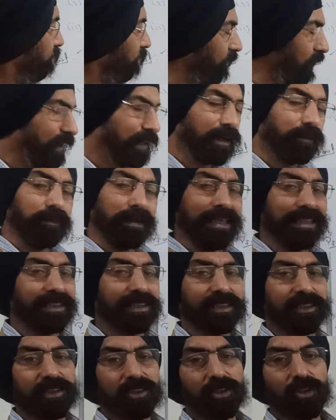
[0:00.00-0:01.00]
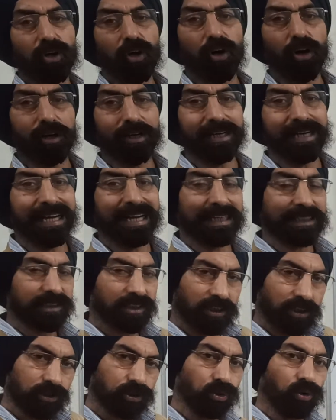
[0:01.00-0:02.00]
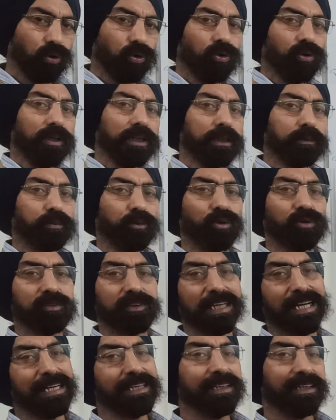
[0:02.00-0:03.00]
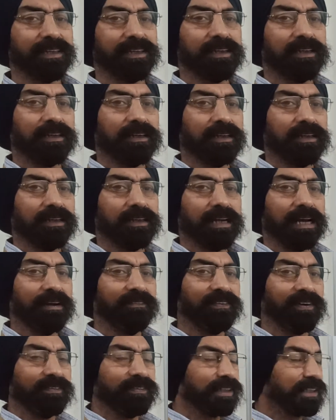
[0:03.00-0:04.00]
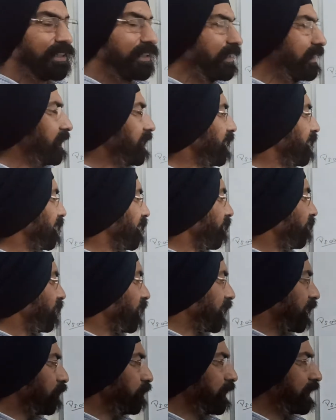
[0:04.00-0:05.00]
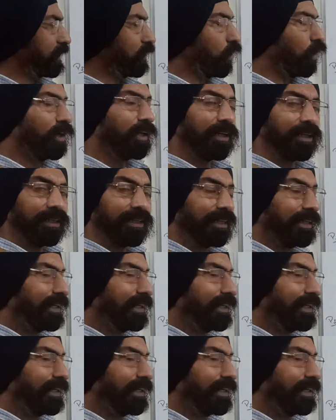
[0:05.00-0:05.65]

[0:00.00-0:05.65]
filter base on X. So it proves that F inverse C is a filter base on